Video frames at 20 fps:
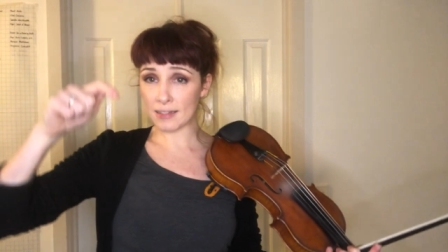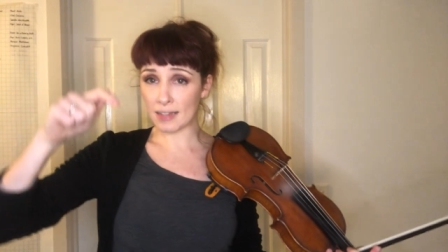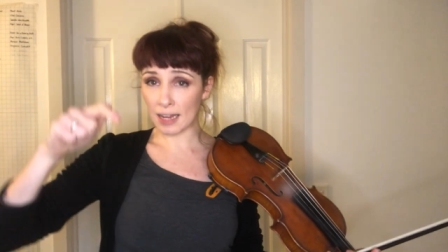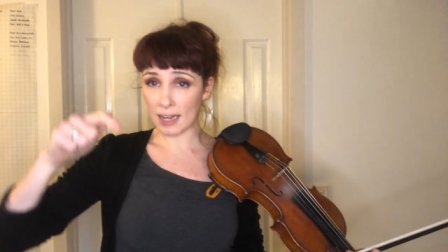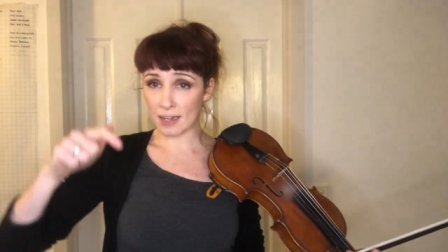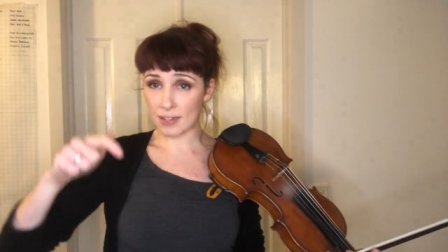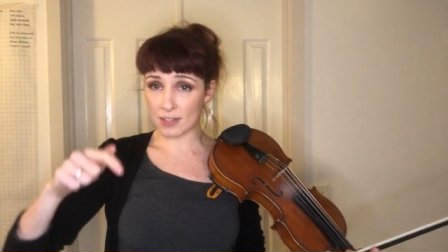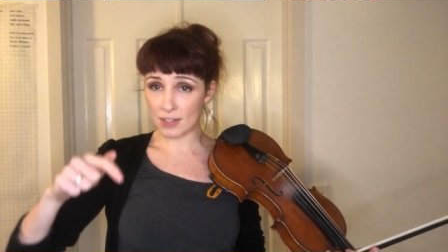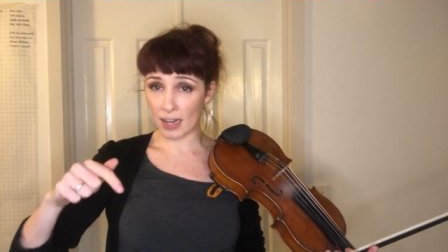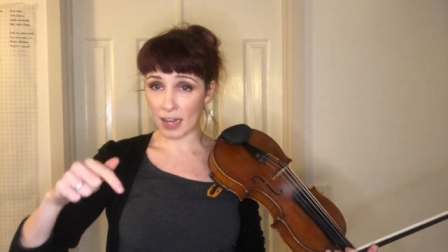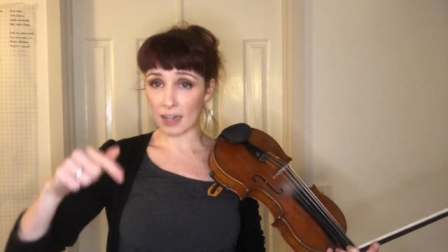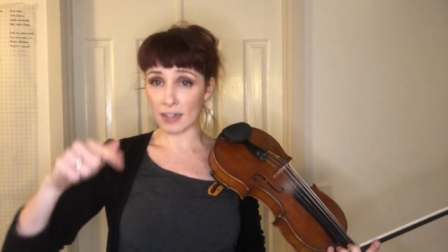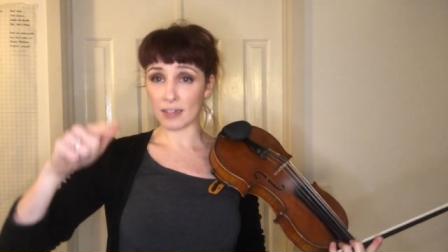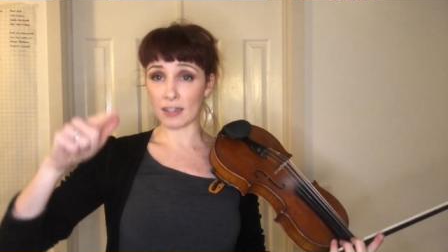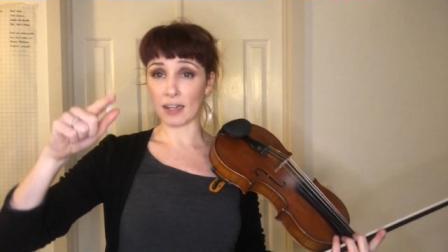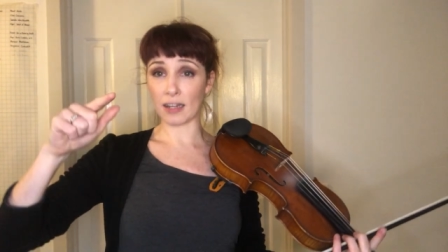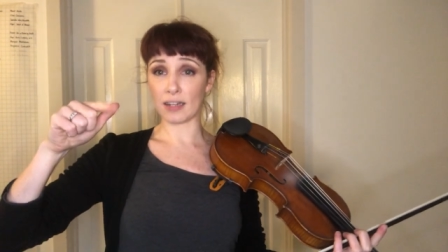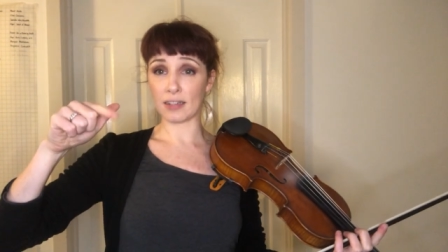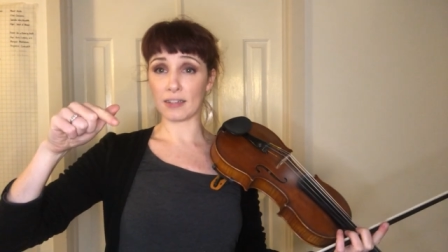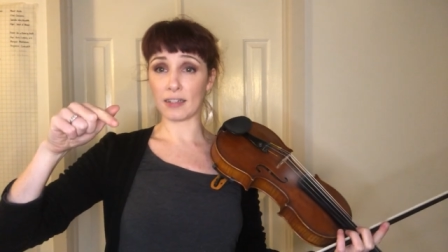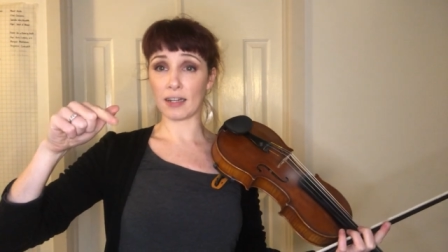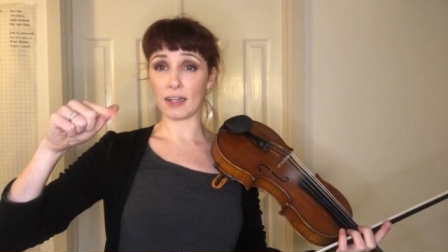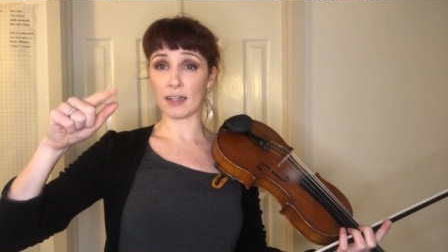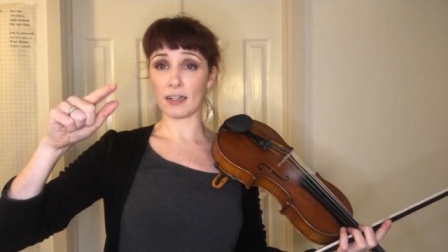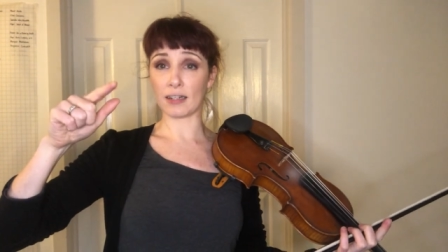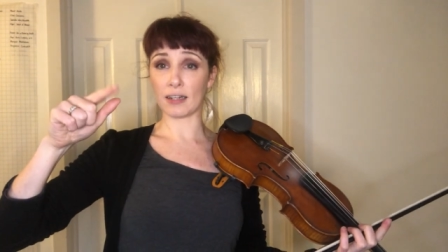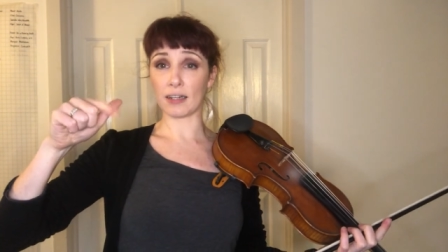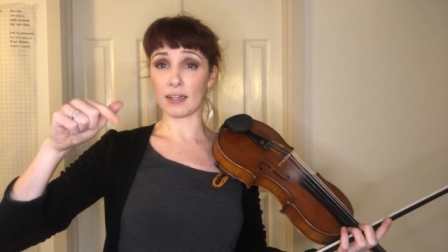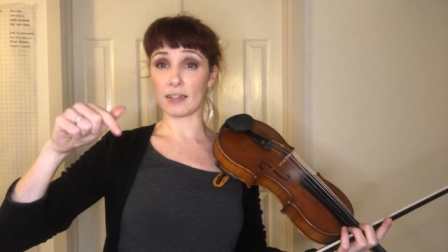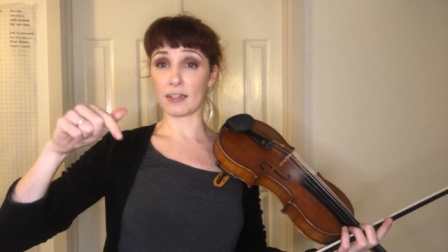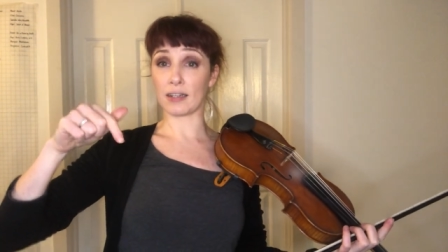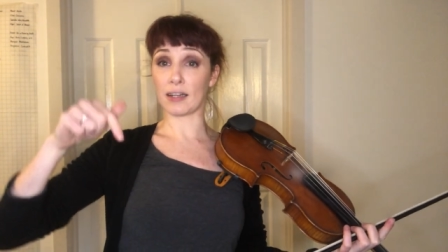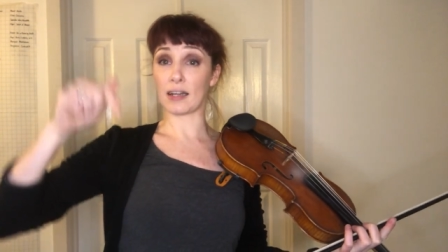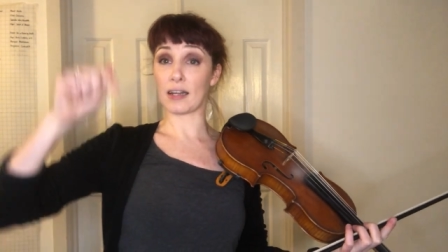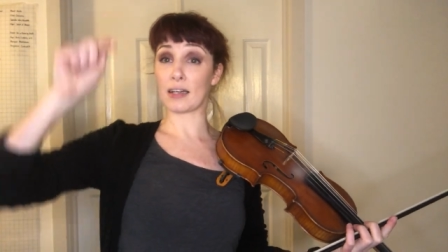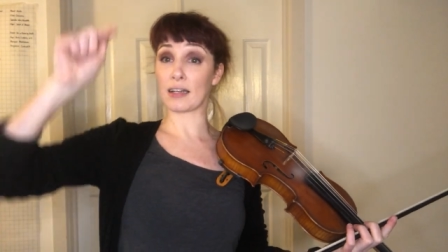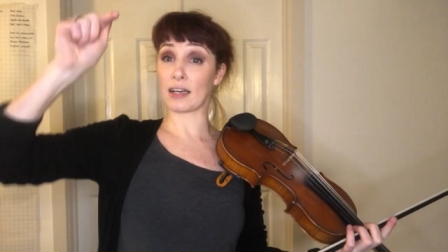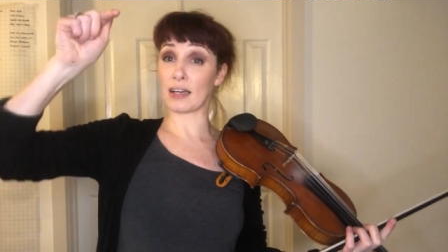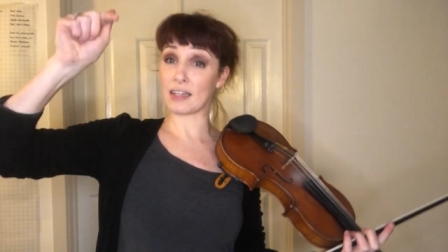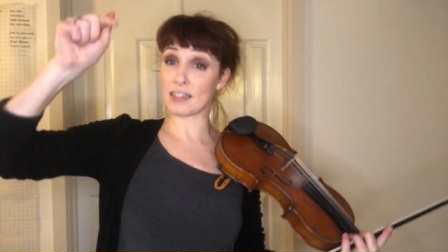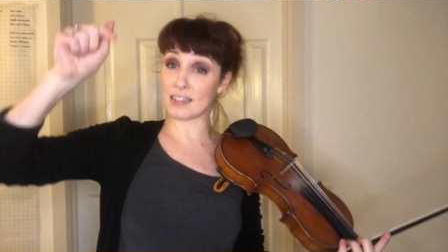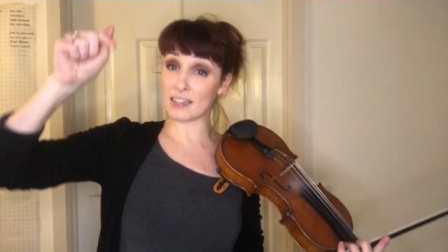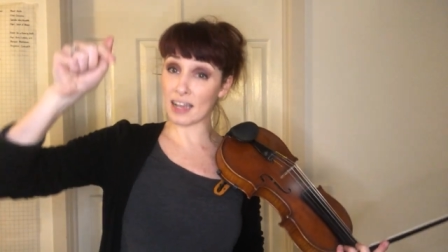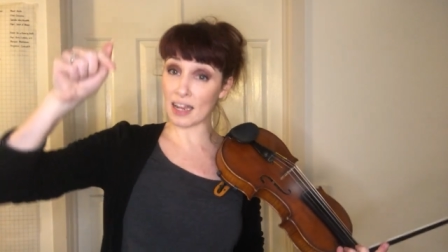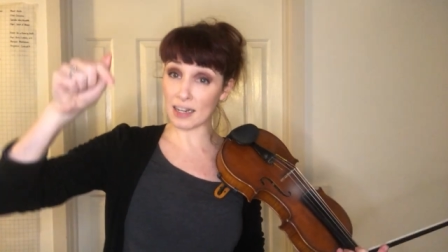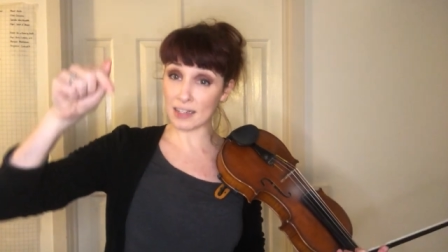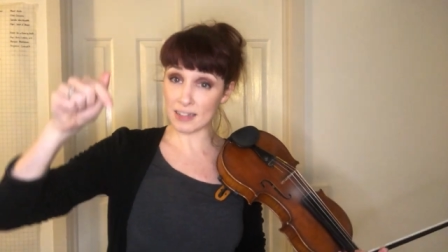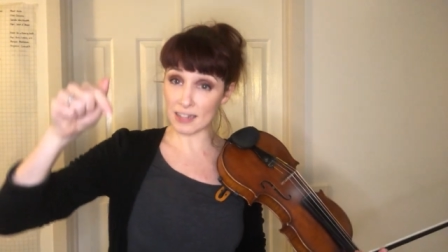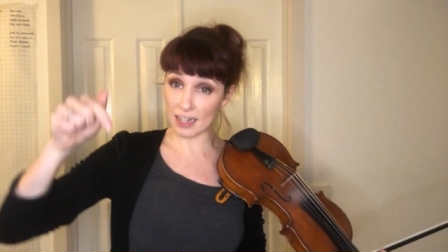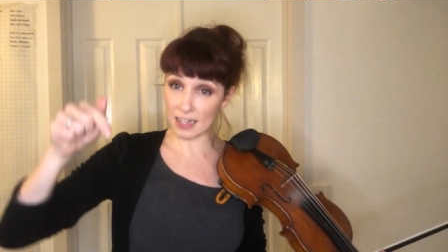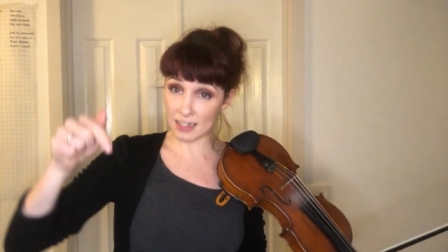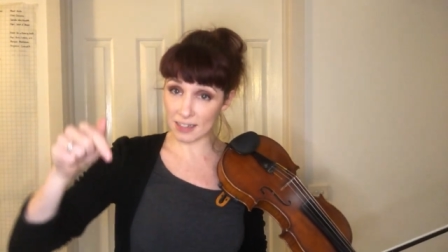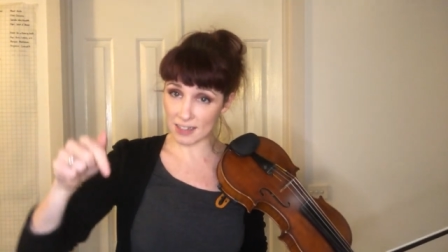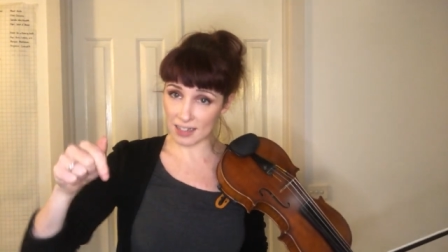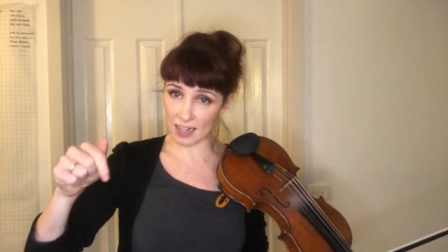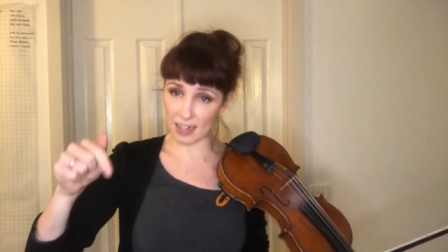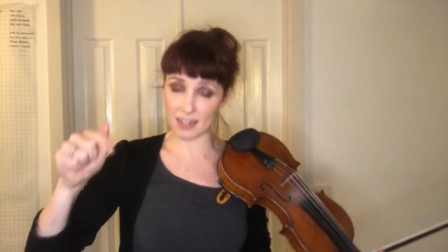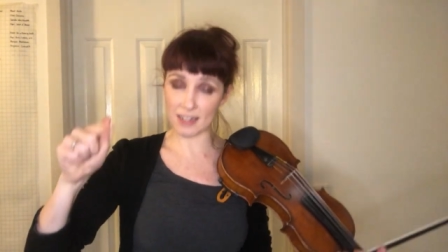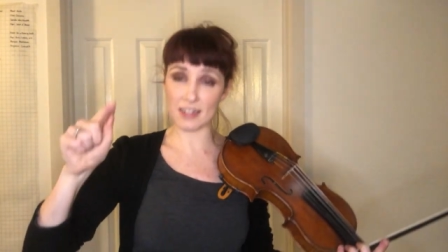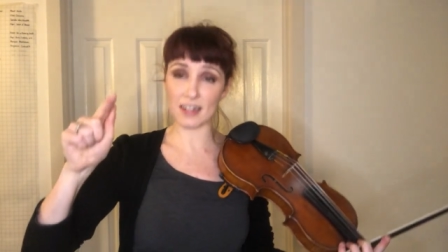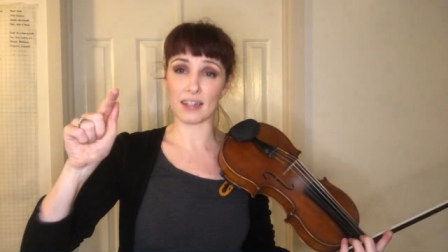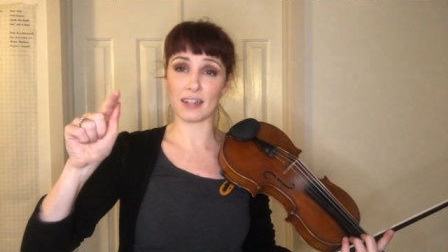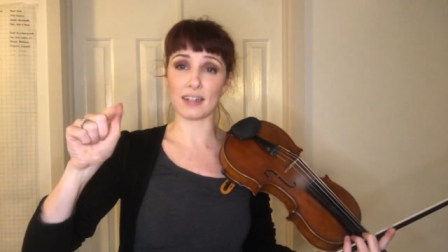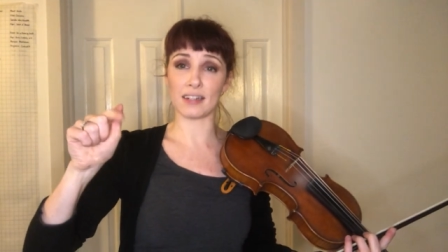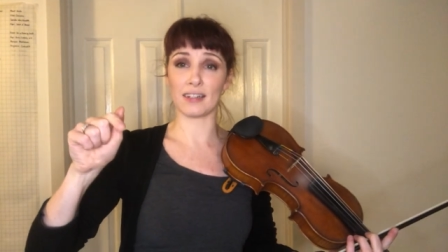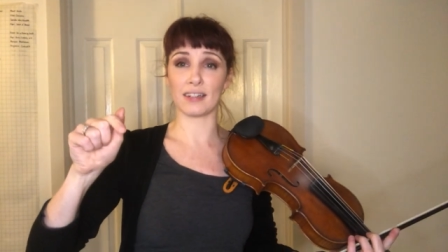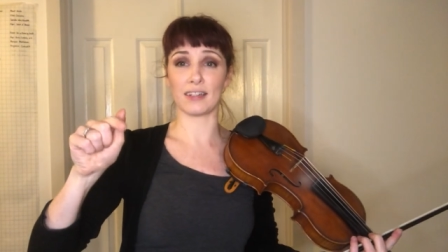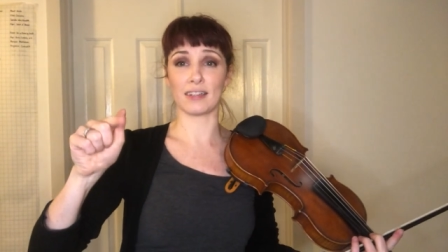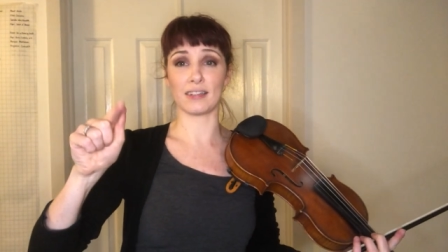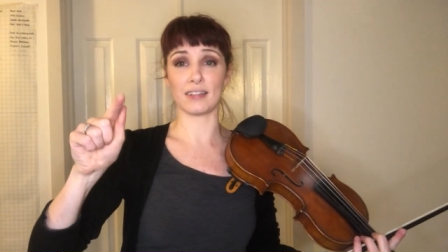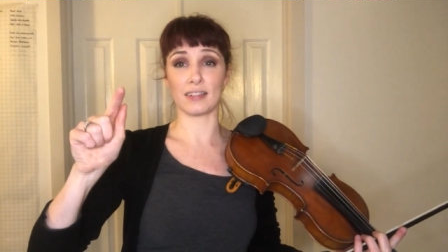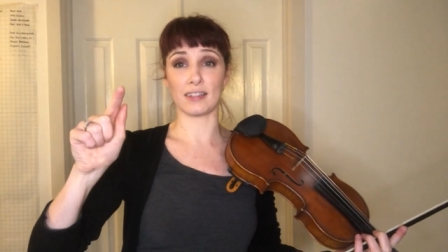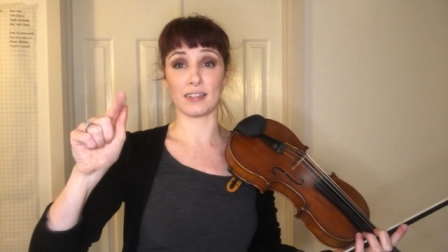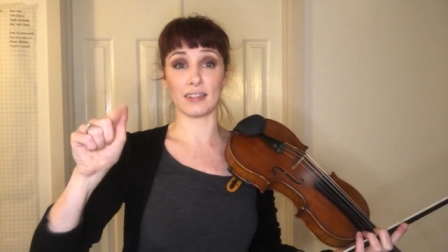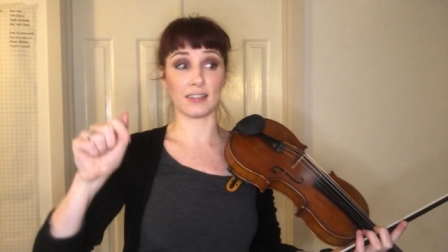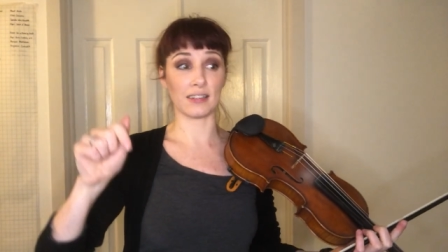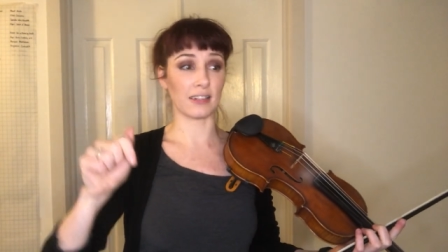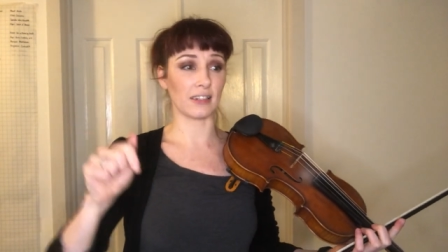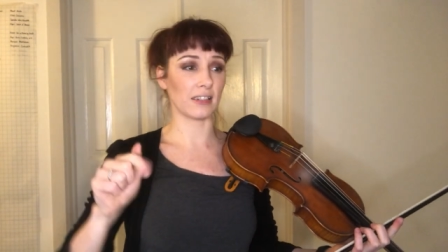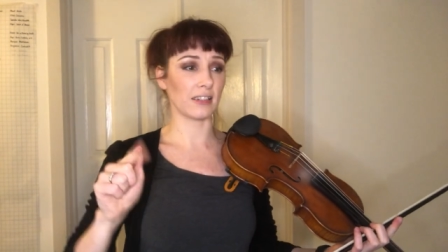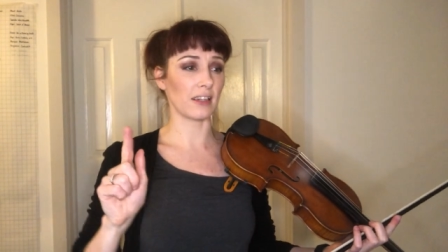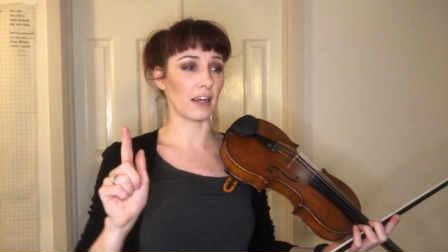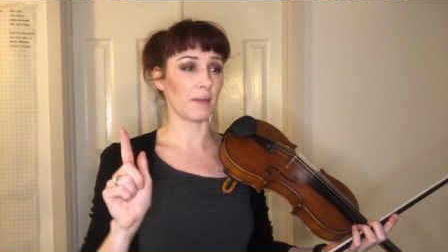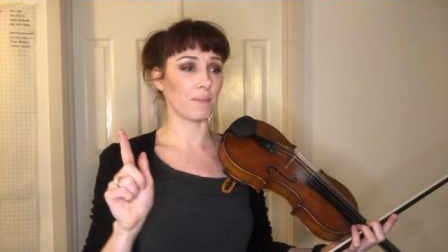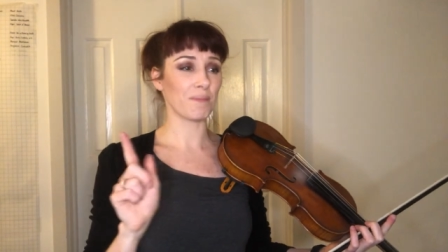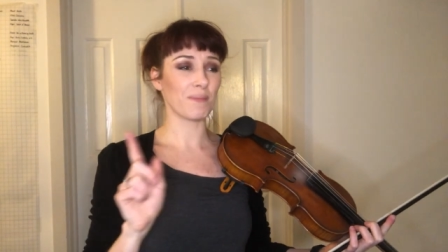down, down, da, da, da, da, da, down, down, down, da, da, da, da, da.